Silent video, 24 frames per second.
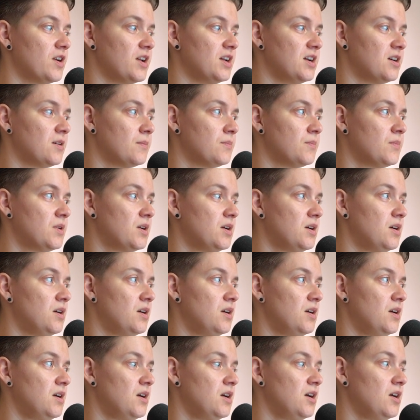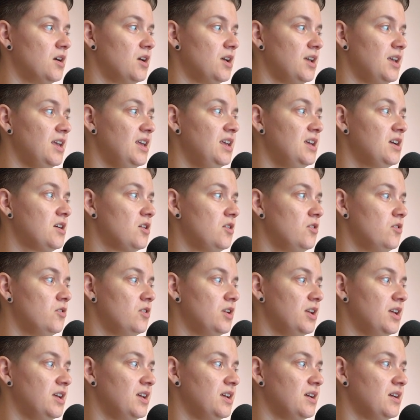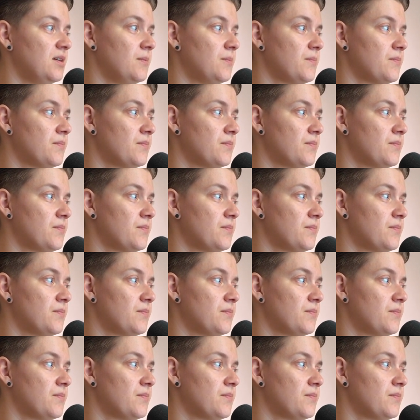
here, including